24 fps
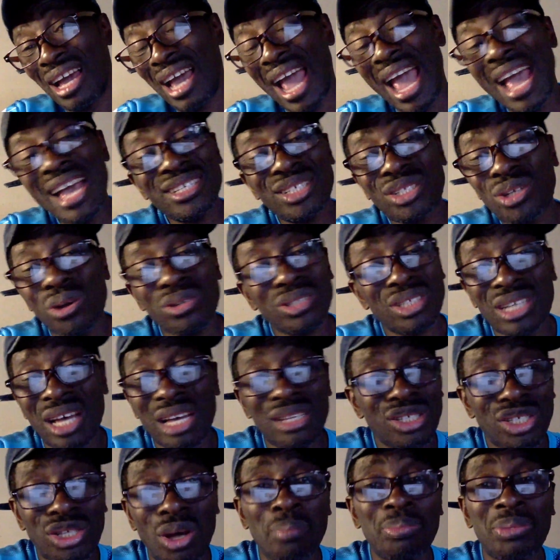
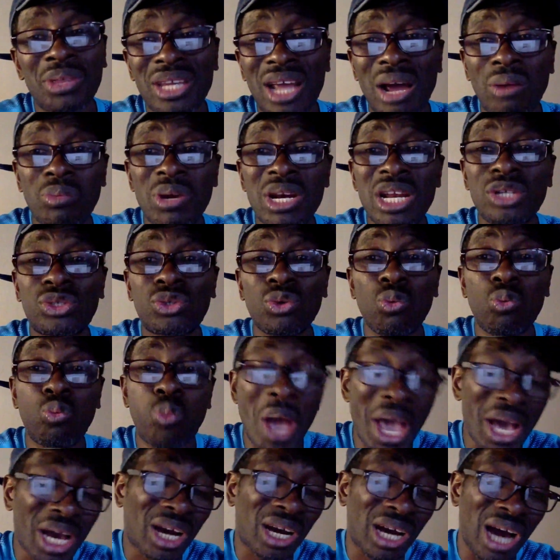It's something that we need to
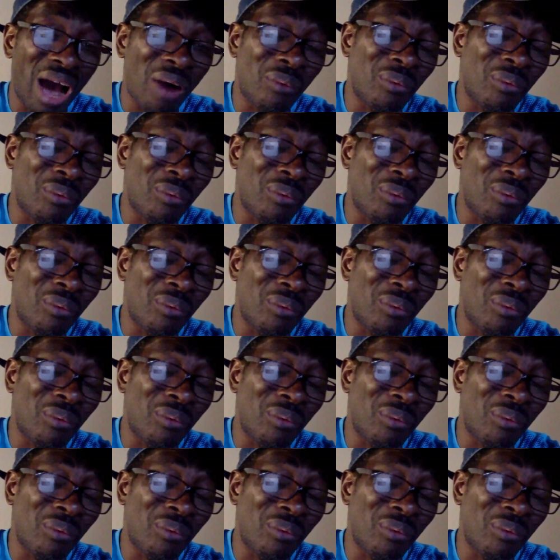wake